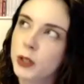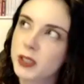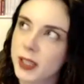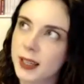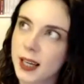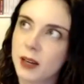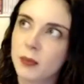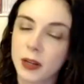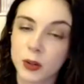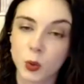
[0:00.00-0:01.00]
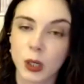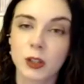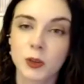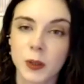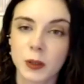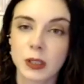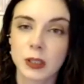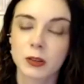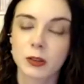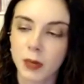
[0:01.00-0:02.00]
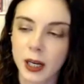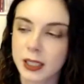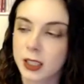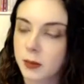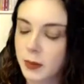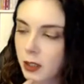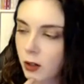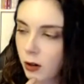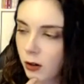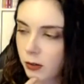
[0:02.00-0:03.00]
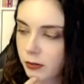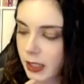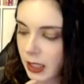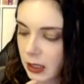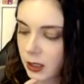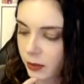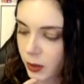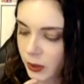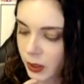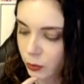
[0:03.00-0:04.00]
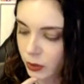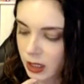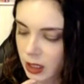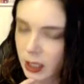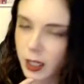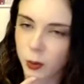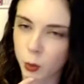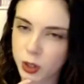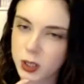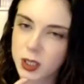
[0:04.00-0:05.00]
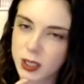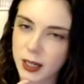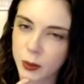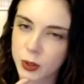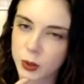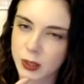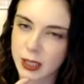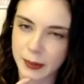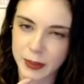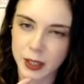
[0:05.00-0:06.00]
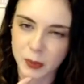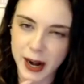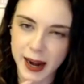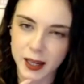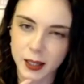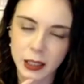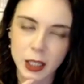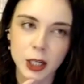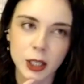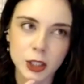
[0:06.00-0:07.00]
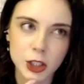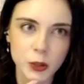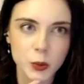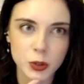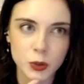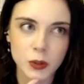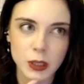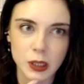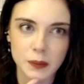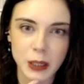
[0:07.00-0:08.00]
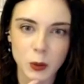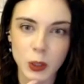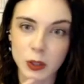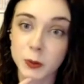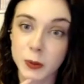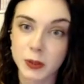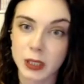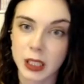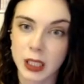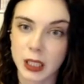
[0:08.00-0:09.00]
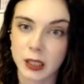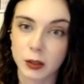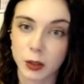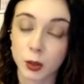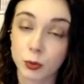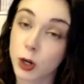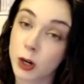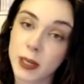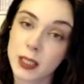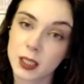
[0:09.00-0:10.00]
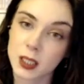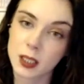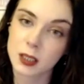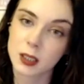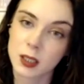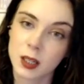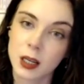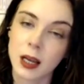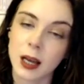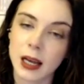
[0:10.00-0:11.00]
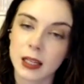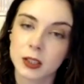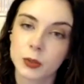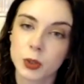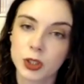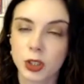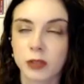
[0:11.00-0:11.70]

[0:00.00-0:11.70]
you said then about the world building reminded me of an interview we did recently. I want to say it was with Tammy Labrecque, and she was talking about world building in her romances. And what she